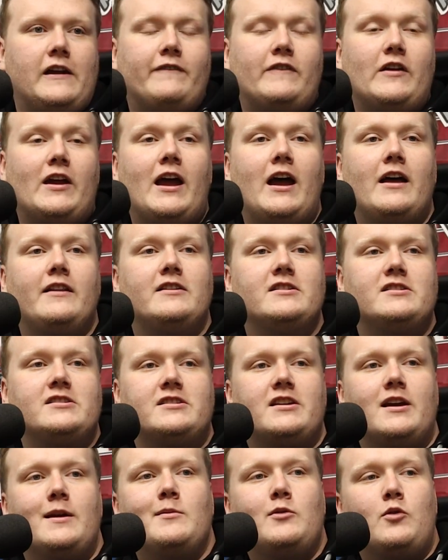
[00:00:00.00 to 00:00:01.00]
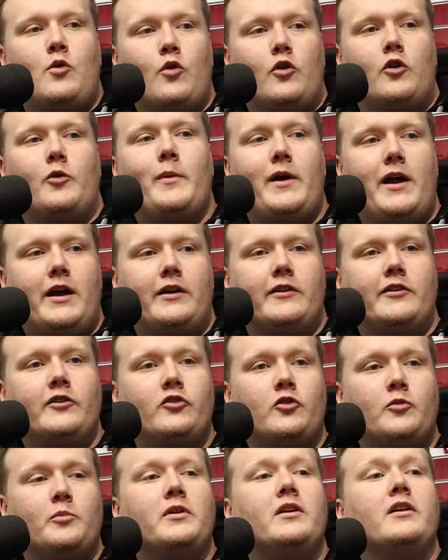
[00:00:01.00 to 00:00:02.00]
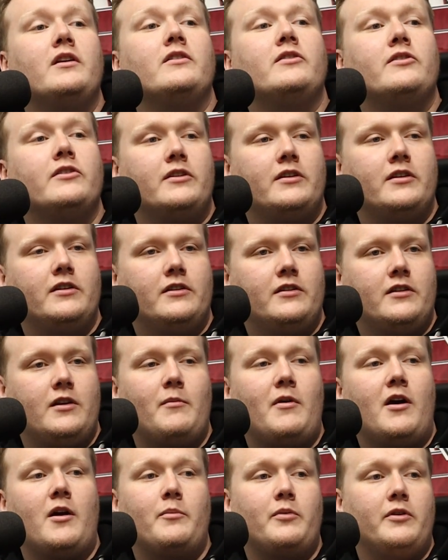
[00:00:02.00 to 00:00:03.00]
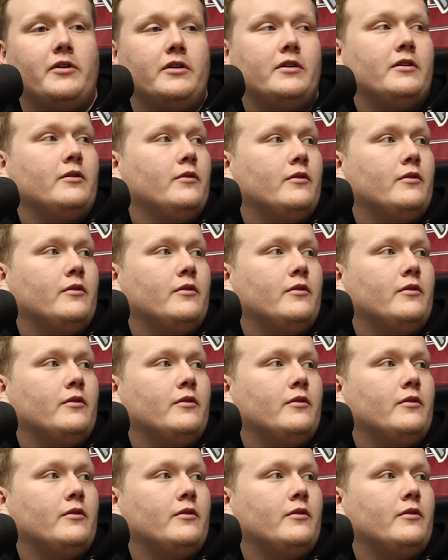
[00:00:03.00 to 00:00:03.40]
If they had the same quarterback, this would be easy, in my opinion.